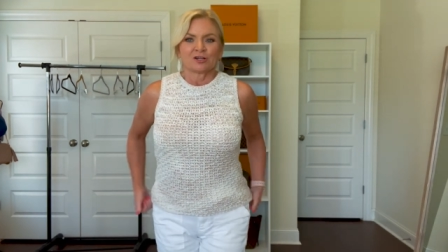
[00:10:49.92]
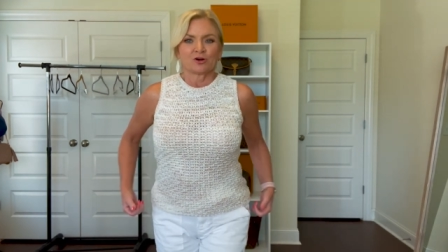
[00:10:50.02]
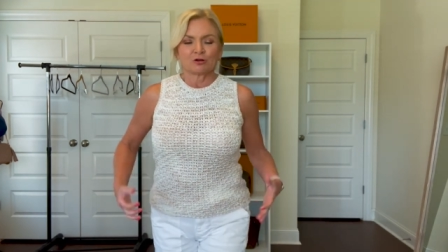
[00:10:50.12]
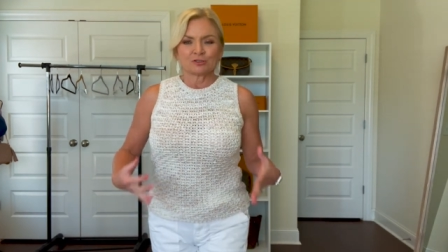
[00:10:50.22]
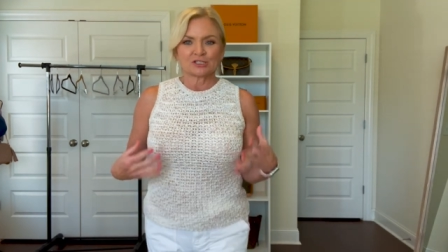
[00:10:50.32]

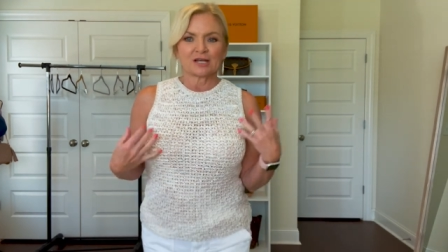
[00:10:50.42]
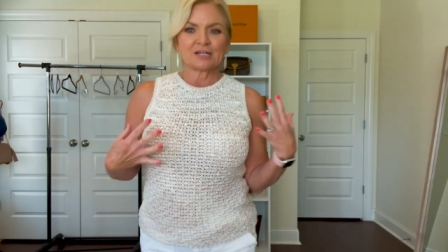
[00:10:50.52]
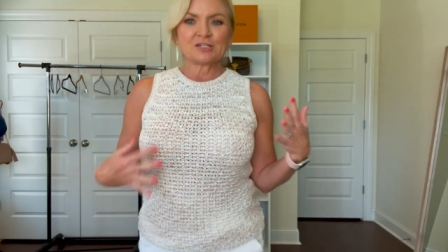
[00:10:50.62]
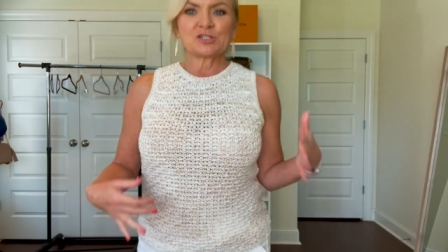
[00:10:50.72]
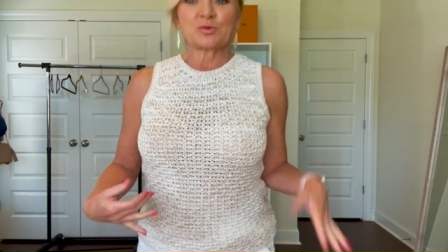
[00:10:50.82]

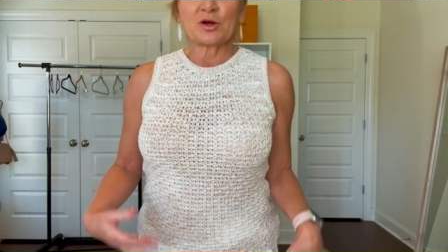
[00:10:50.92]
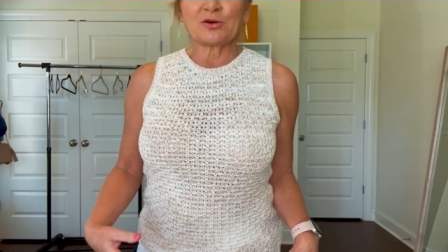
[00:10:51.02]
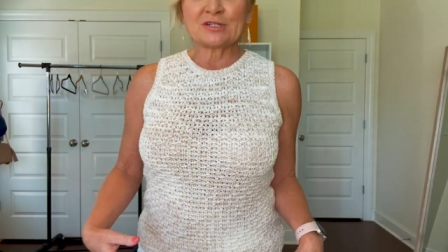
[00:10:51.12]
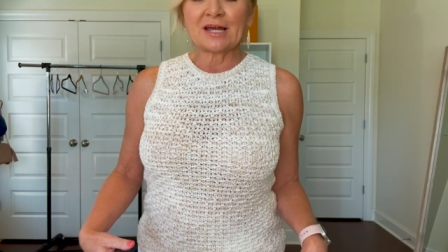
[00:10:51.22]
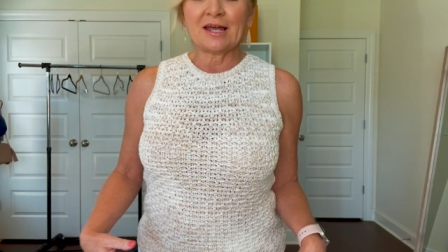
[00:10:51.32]
crochet
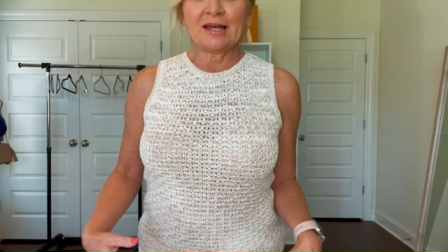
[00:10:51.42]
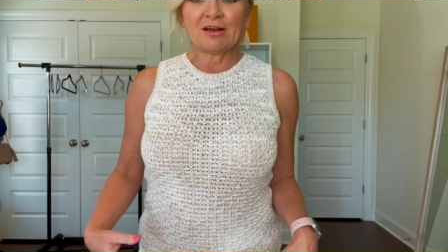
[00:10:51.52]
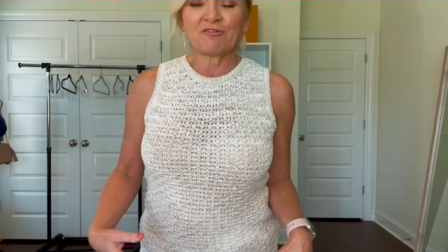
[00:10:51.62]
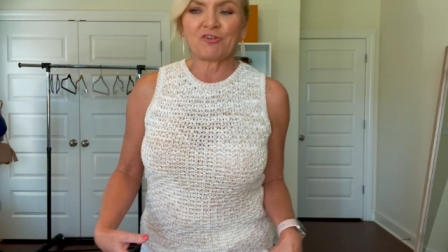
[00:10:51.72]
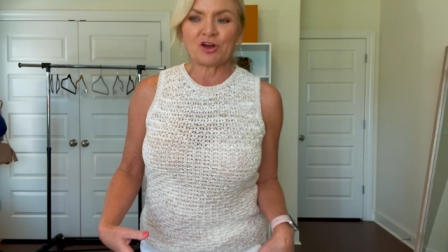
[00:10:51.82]
sweater
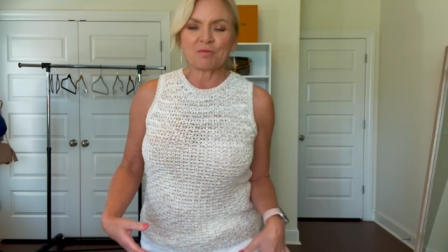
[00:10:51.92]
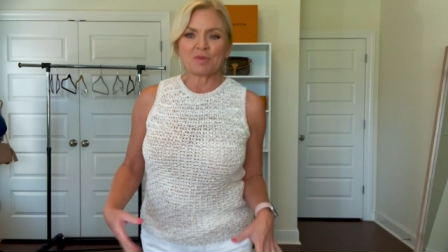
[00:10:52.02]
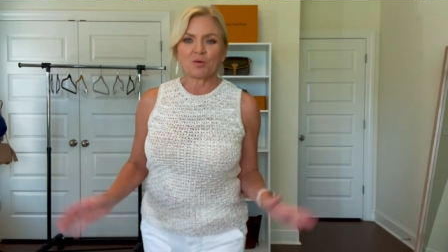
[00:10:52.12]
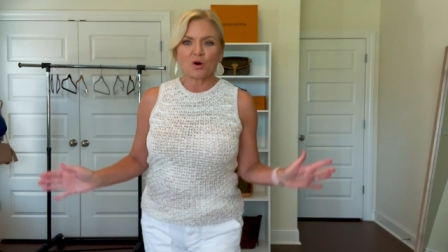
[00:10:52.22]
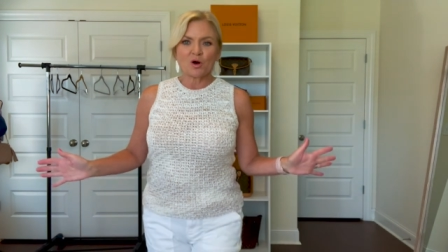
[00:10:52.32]
tank from
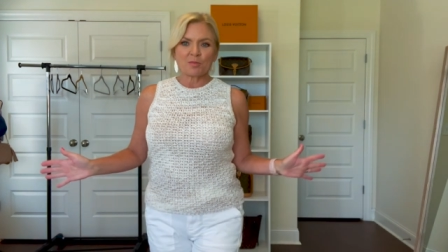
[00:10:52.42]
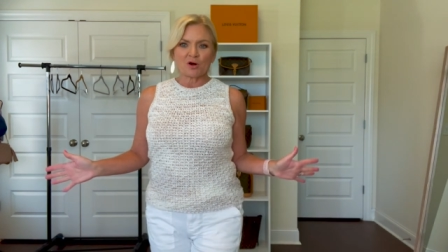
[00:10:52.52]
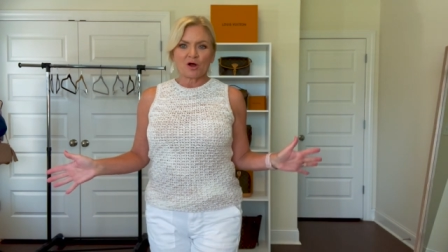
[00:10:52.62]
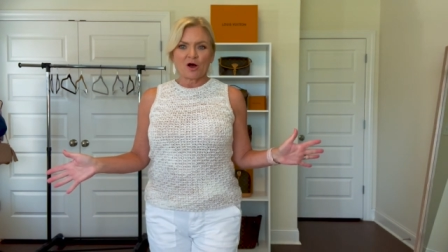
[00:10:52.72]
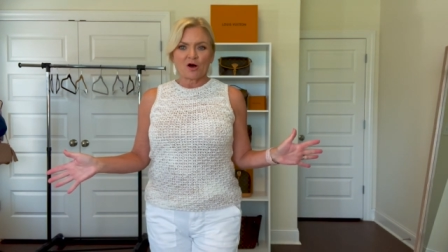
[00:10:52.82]
my
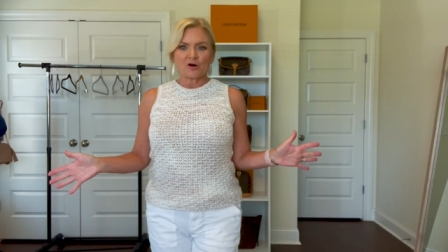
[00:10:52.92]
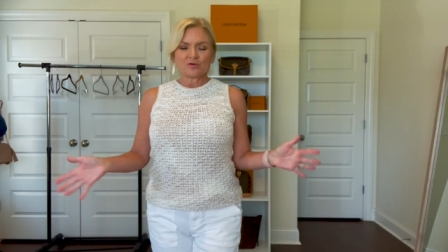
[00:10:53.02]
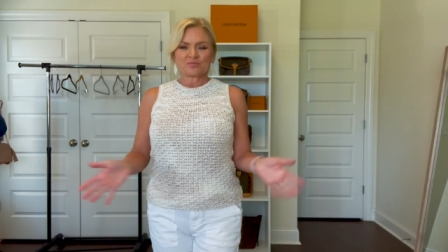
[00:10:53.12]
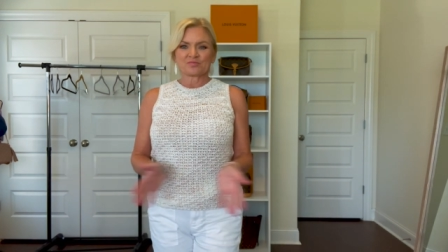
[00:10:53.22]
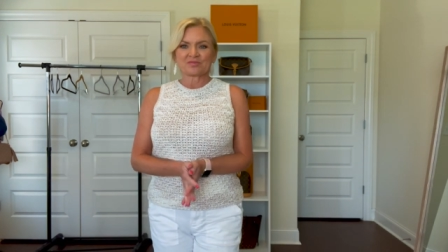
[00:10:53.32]
Walmart
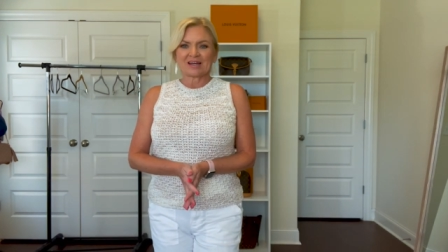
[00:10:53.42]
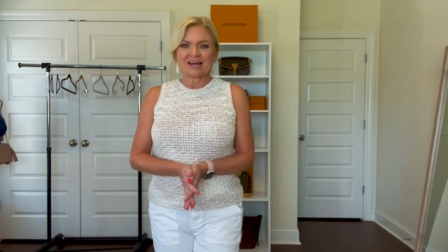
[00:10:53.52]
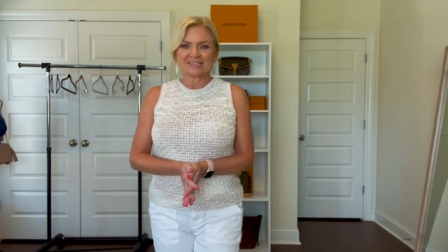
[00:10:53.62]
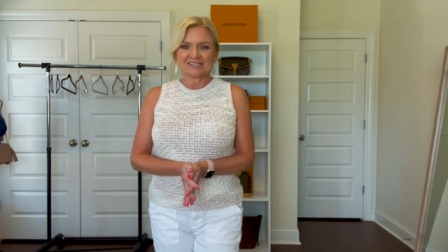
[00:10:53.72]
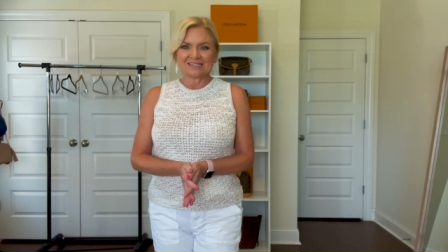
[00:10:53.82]
haul.
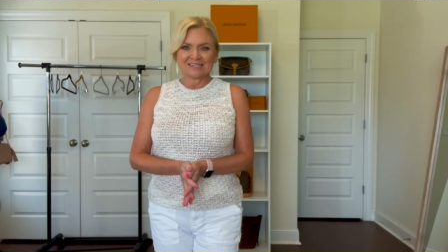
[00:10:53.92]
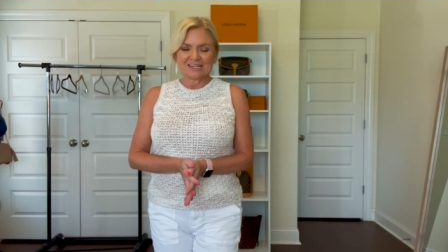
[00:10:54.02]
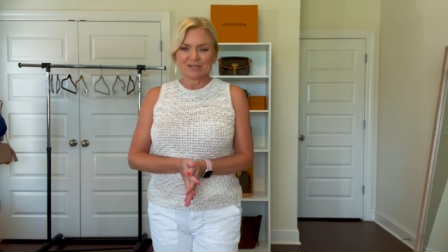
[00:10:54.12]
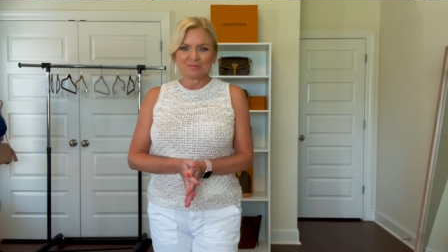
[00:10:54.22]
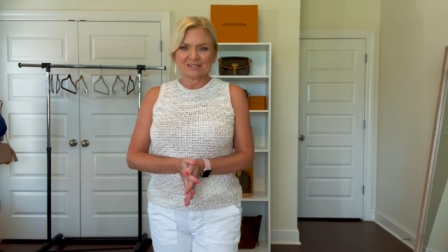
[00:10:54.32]
I did
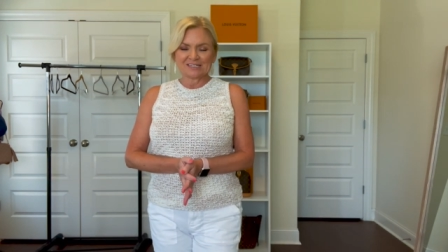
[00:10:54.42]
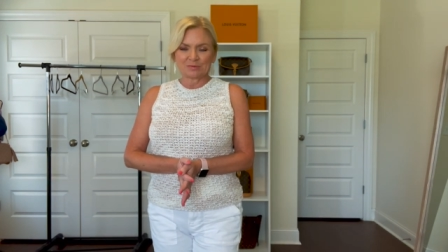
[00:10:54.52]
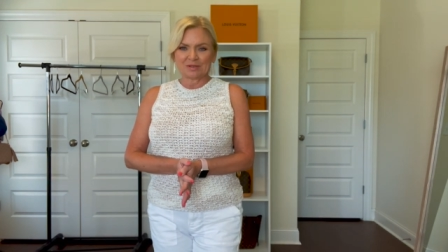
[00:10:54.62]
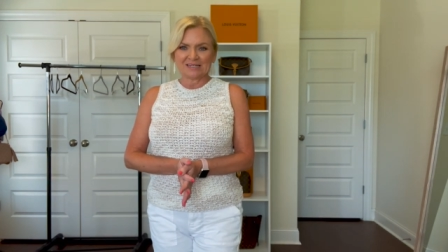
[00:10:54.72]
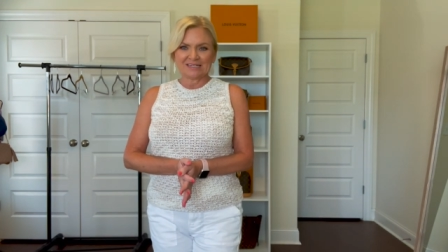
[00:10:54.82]
keep this
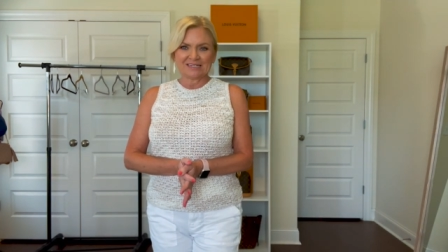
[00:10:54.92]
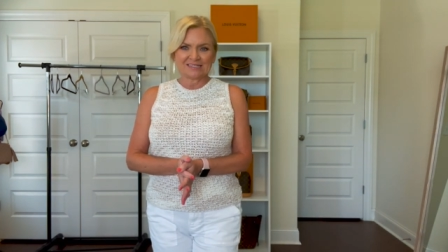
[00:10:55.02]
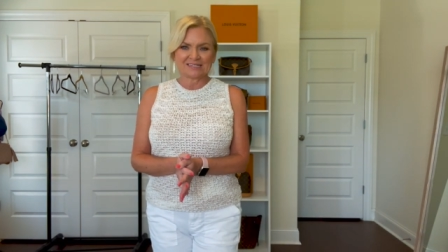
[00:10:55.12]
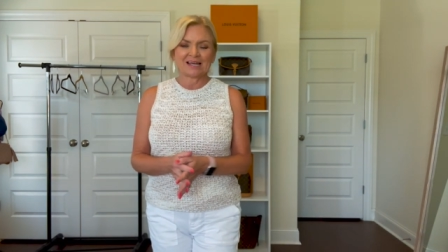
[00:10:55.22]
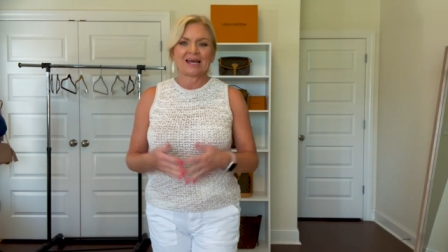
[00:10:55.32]

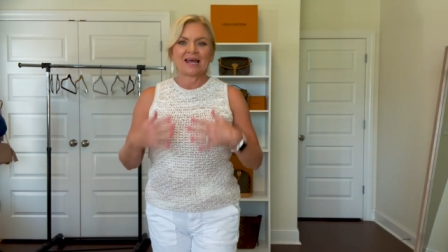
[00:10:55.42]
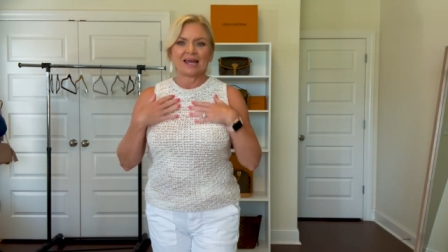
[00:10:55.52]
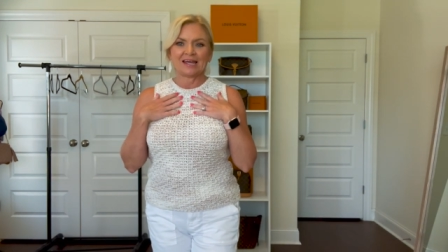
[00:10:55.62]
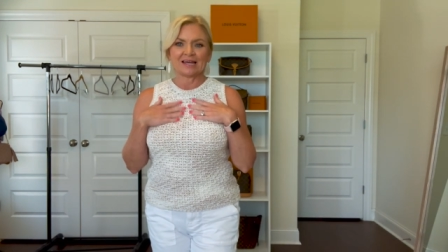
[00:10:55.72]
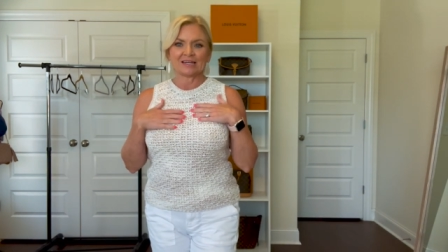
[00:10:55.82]
piece
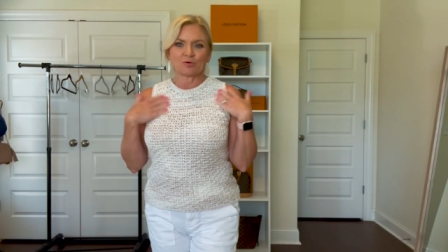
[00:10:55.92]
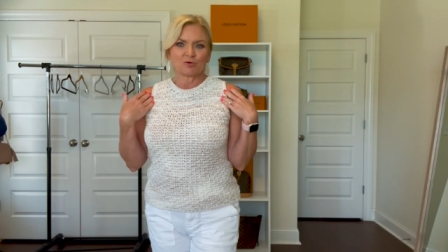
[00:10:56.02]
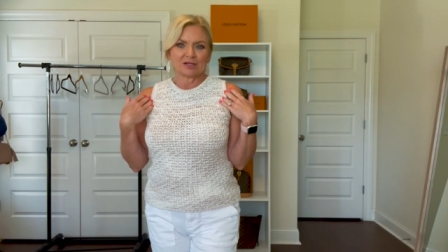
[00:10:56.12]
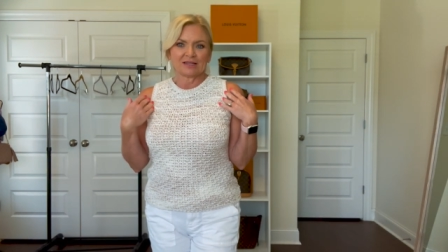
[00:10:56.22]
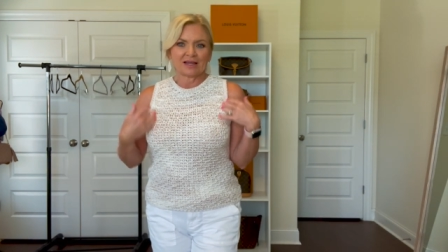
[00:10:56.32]
and I
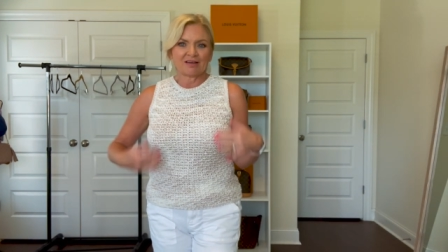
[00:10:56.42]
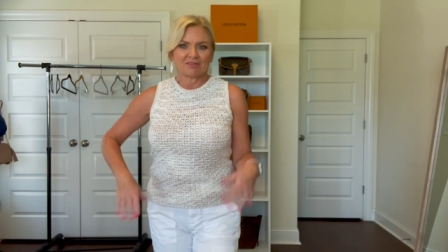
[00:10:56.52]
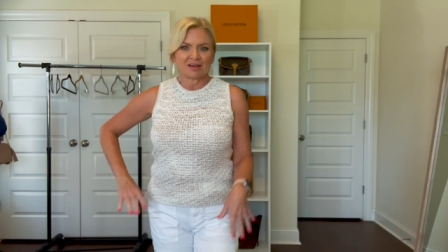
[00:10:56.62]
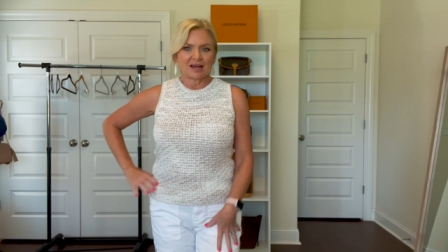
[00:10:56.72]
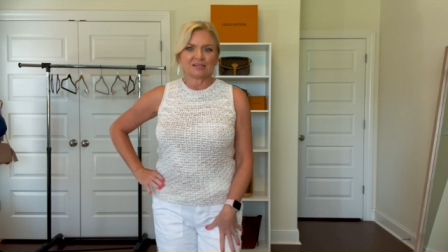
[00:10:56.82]
really love
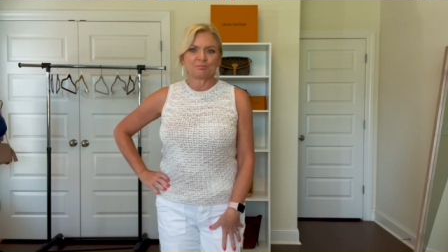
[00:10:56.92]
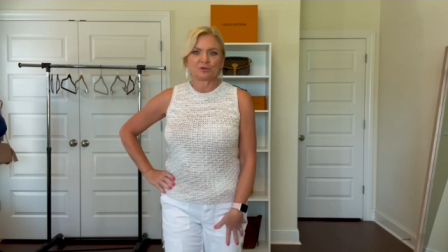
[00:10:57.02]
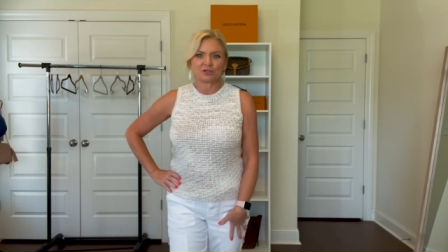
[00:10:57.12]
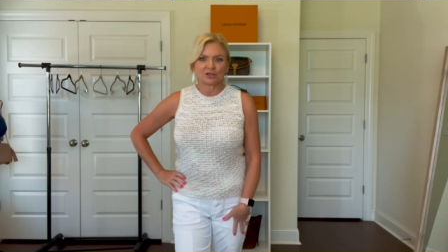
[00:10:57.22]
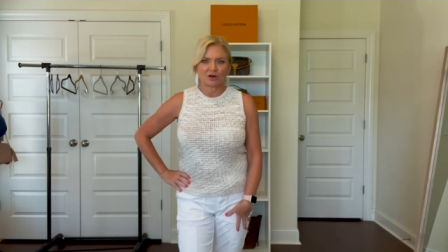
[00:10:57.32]
it. I
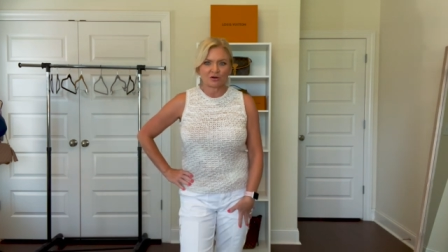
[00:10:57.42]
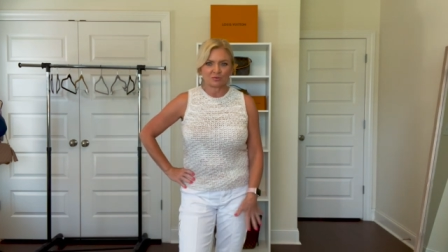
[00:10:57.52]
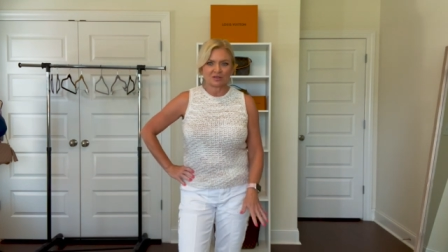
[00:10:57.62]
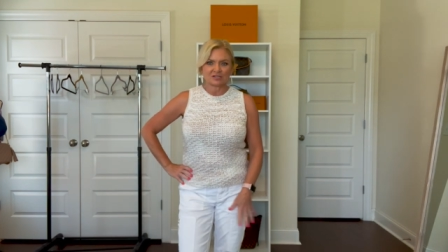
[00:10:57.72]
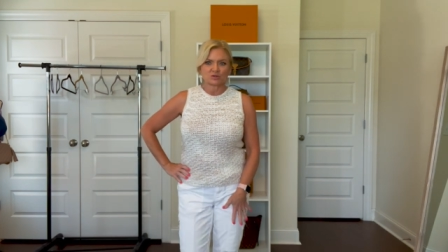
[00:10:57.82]
put it on with these